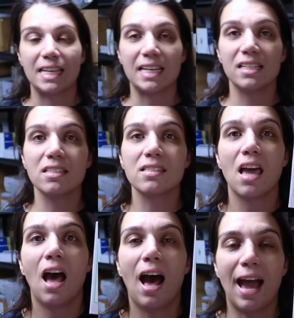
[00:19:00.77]
these,
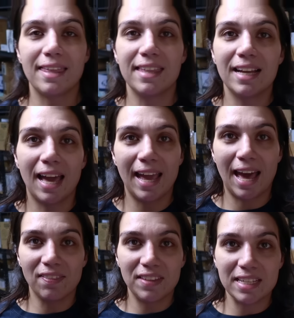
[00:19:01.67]
I think I
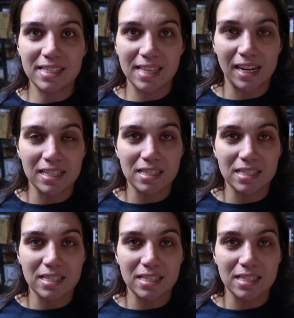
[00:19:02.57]
had these set